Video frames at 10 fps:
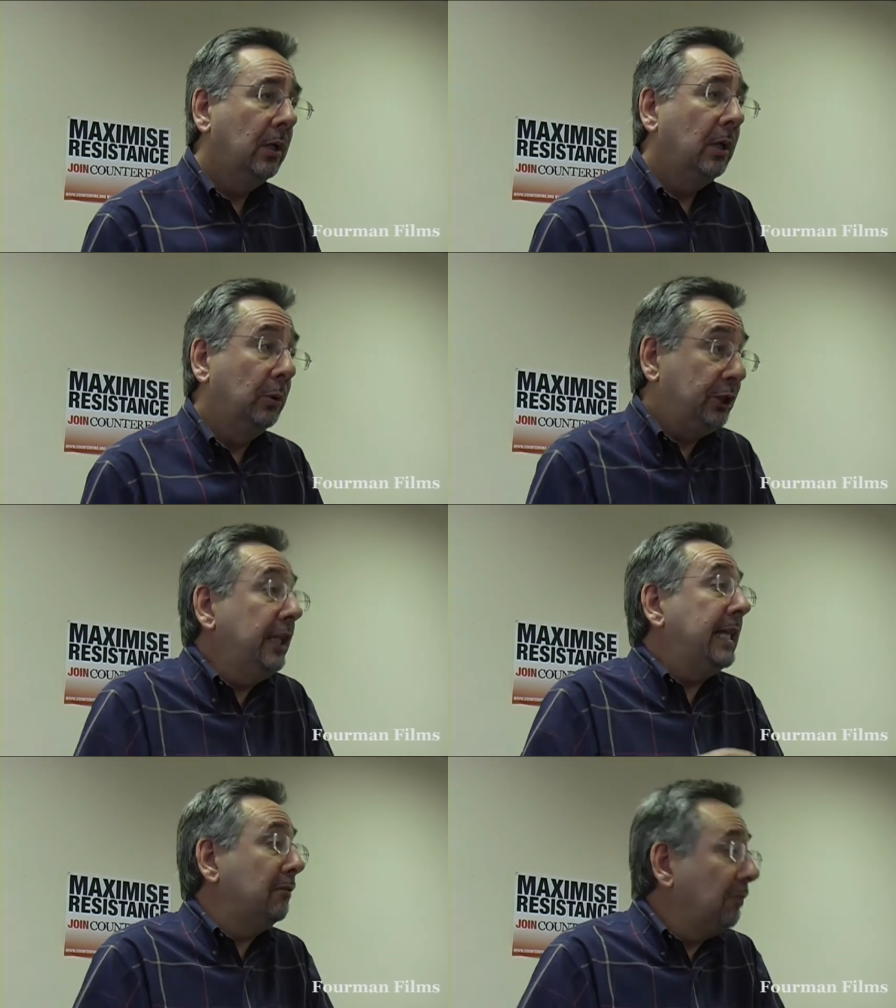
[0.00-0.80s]
which he
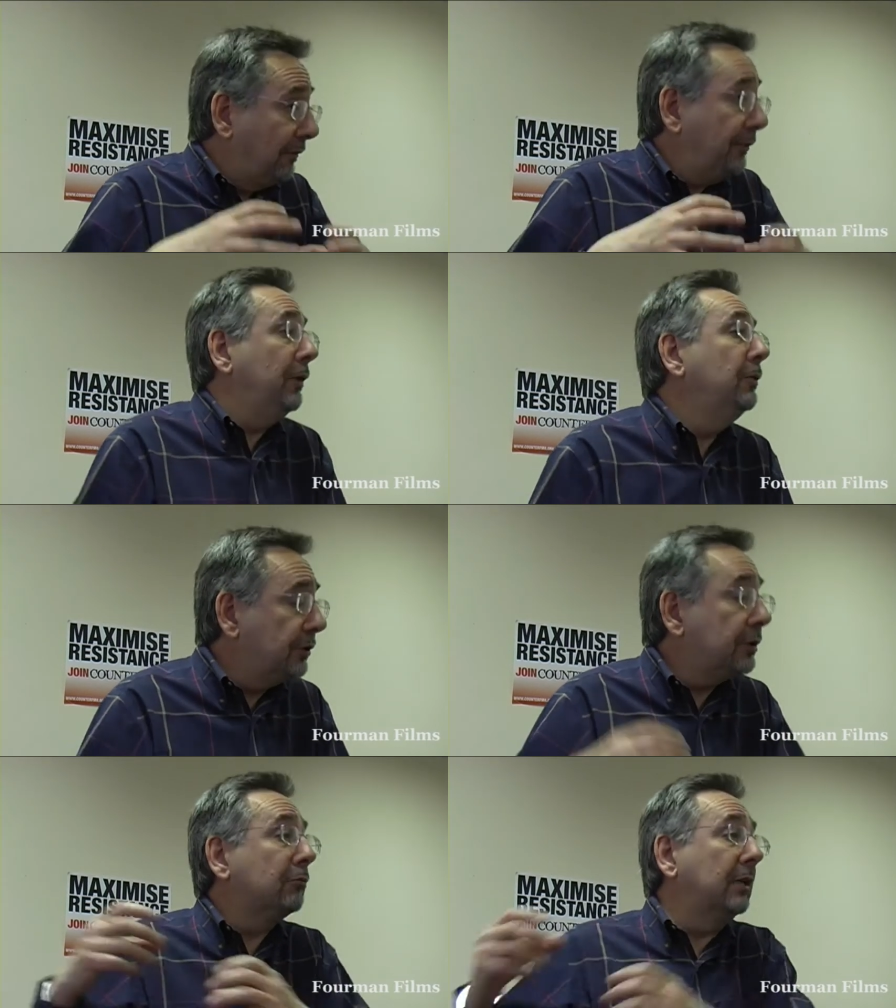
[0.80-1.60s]
then
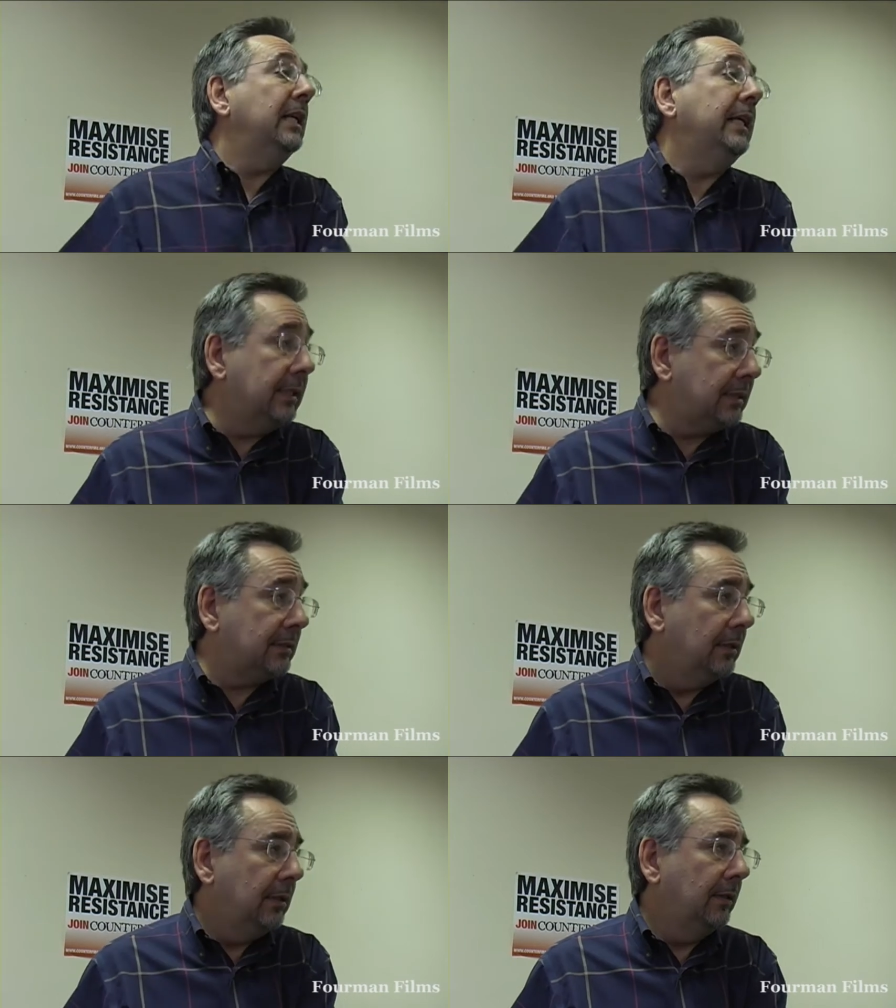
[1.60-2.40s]
refused to
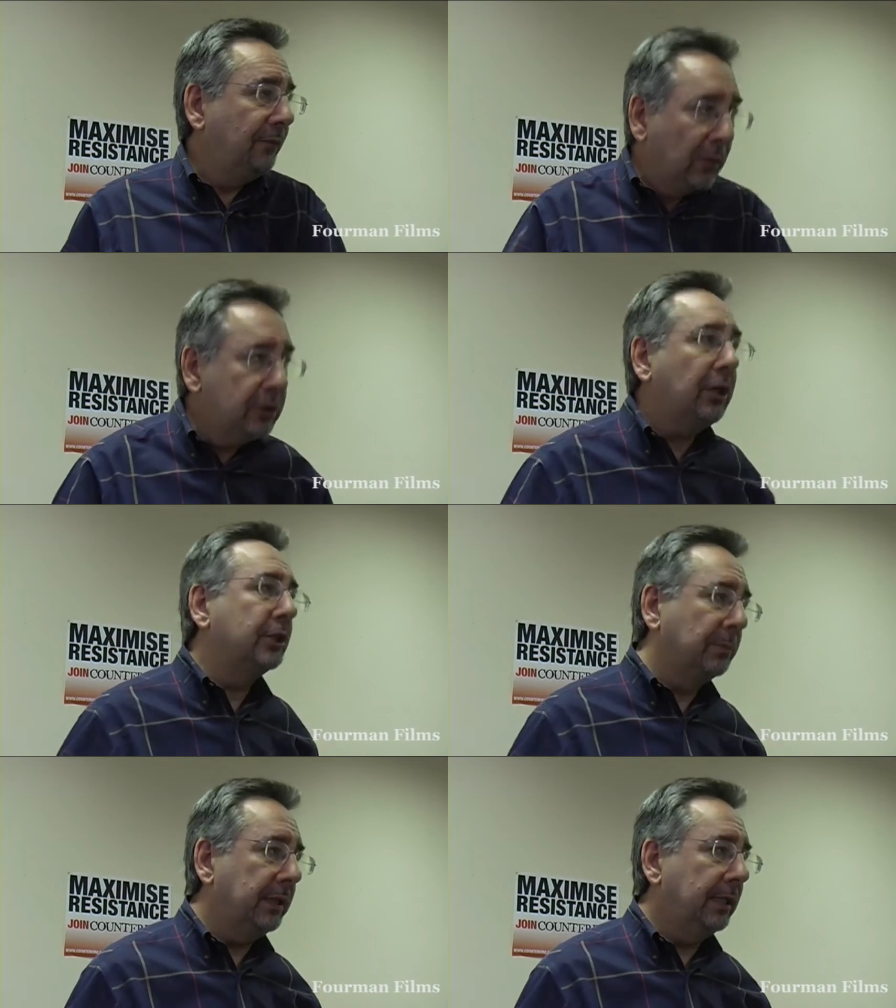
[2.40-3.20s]
release. The full
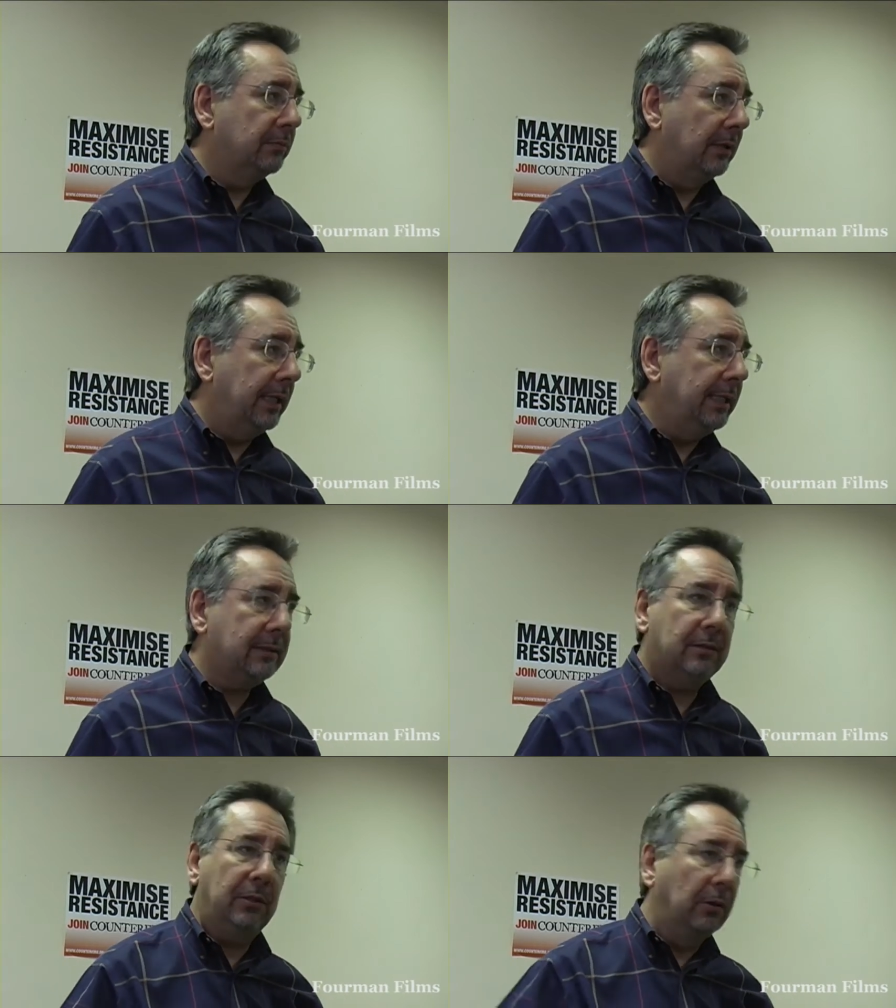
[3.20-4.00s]
judgment is
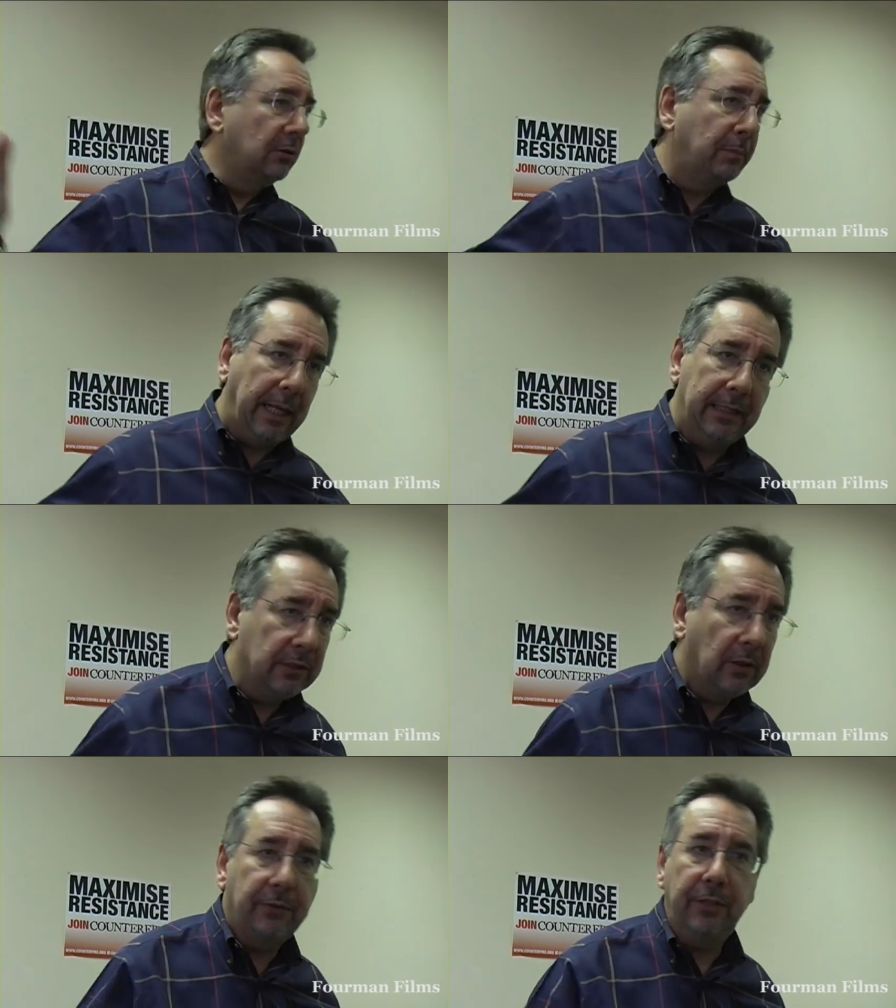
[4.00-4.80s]
released, 200
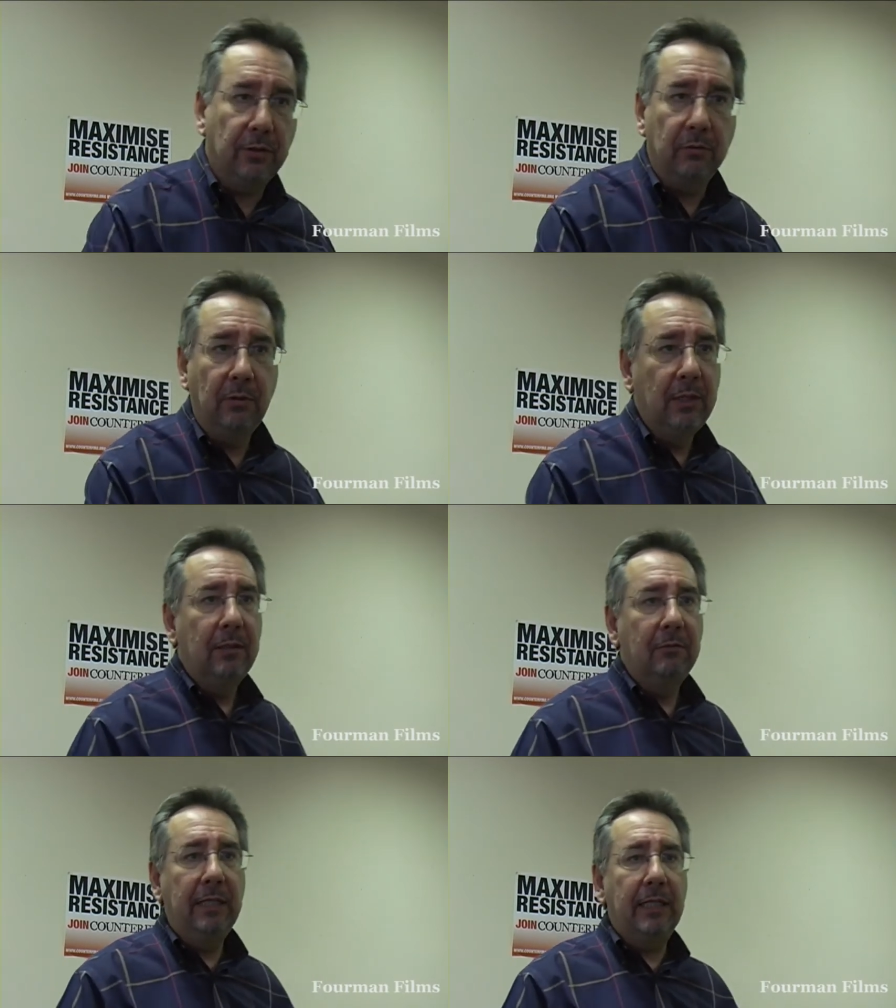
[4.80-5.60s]
pages of it. You can
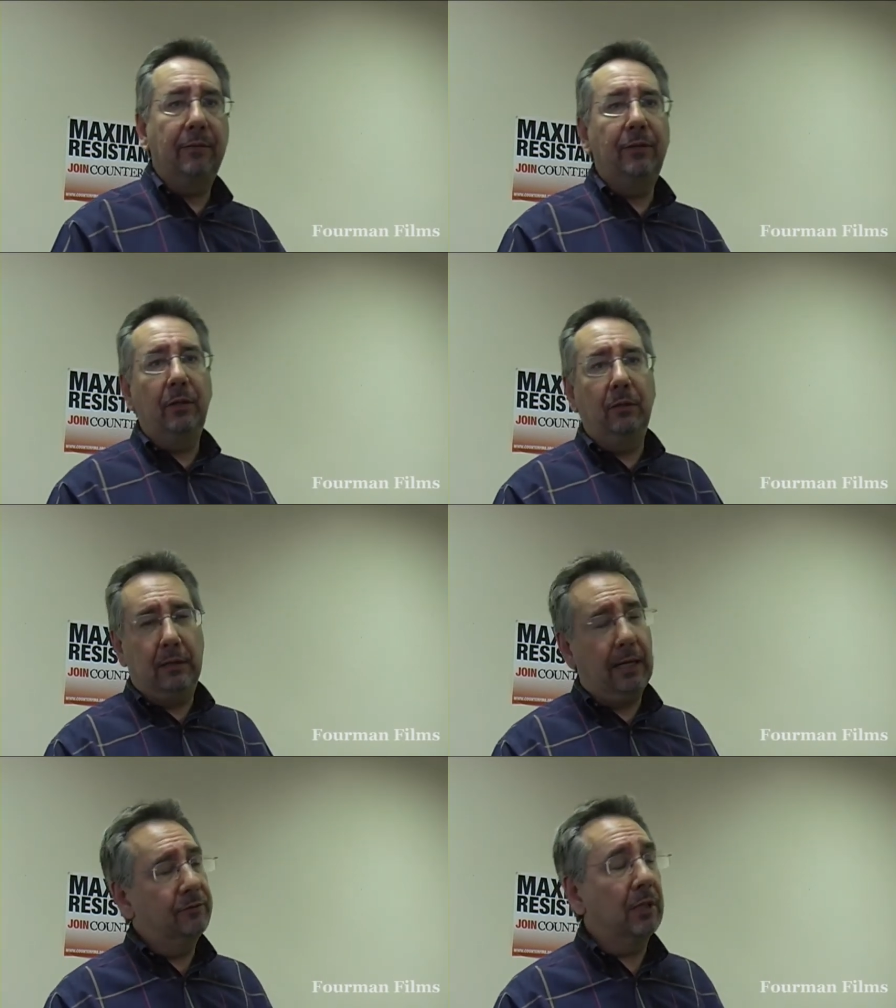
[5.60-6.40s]
read it if you
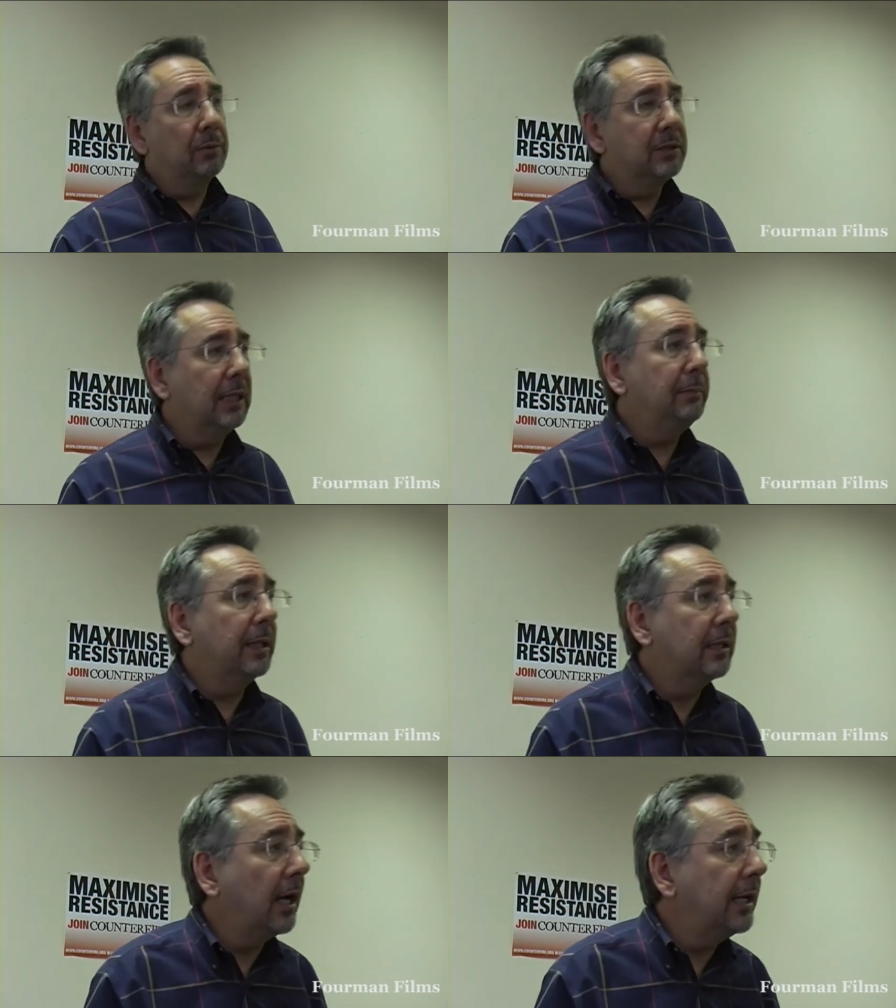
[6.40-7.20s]
have trouble sleeping
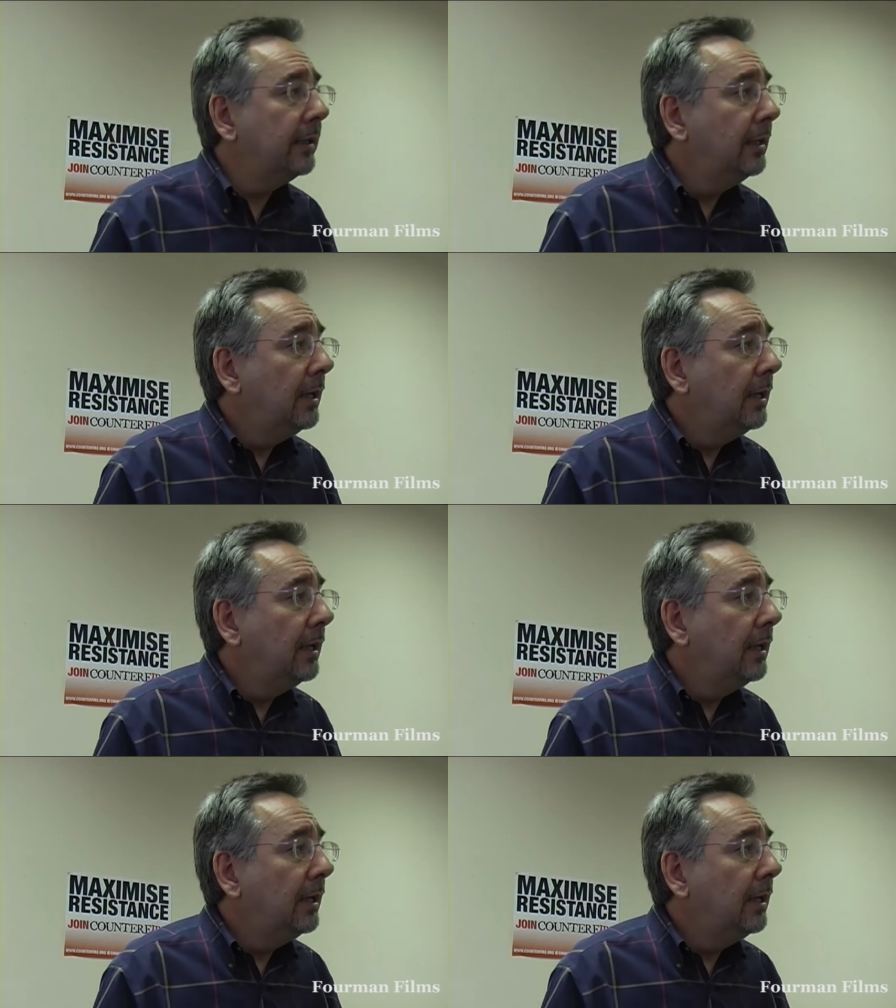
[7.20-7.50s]
at night.